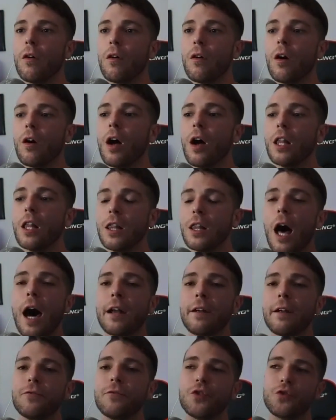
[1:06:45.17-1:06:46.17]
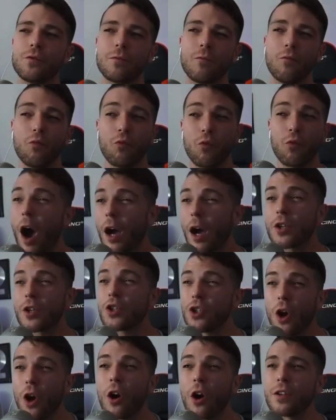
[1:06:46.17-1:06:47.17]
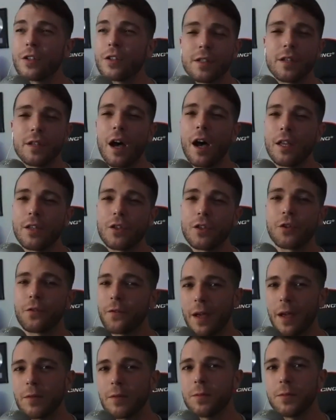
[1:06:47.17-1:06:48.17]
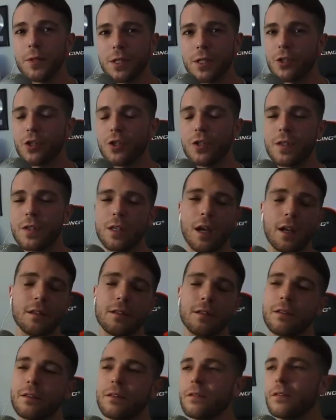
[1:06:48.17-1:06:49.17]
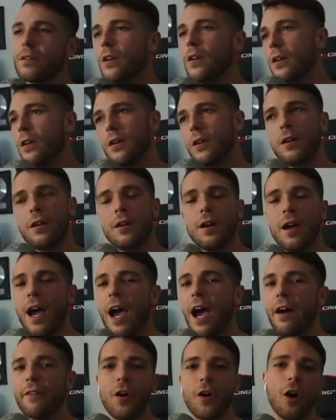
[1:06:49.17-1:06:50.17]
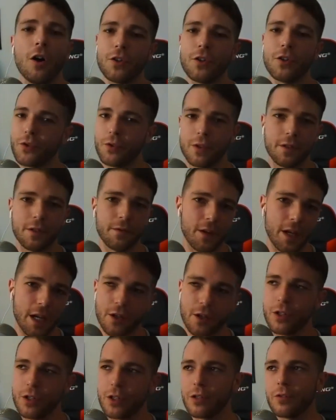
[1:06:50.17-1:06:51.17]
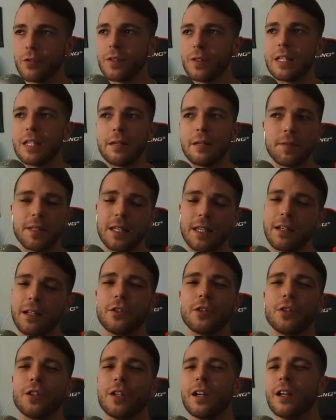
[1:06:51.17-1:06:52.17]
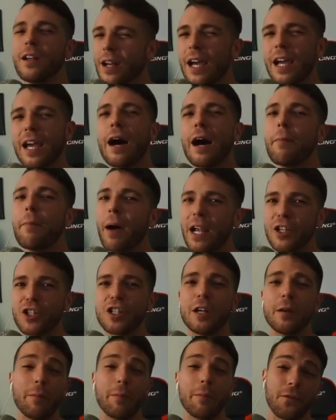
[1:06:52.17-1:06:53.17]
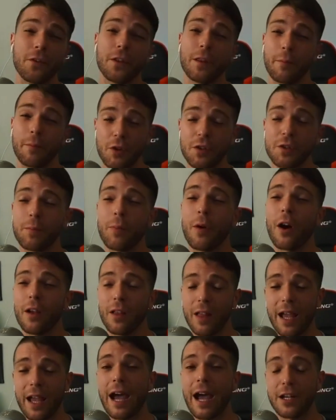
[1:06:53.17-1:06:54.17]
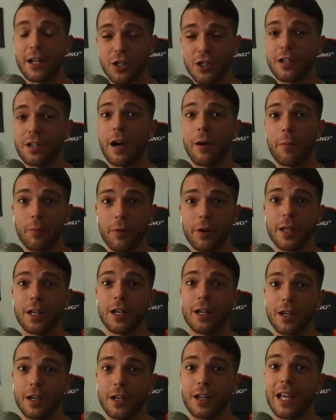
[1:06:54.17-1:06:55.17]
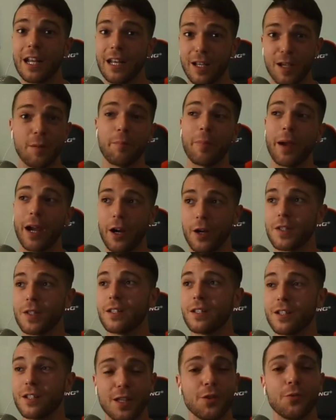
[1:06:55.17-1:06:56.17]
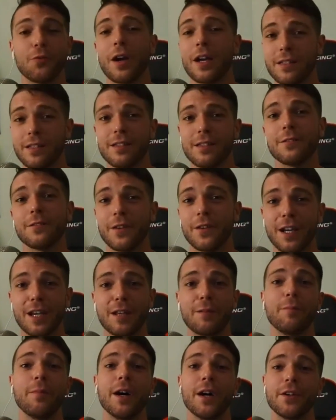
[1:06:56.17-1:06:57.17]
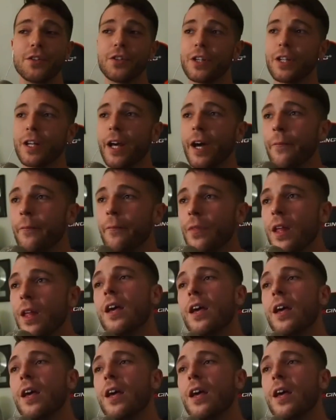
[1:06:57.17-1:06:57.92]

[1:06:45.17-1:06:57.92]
a lot of rock stars' sons or famous musicians' sons have all sorts of issues, deep-seated shit. And I got my shit, but for the most part, like I turned out pretty good in comparison to the rest of the fucking bunch, Yeah.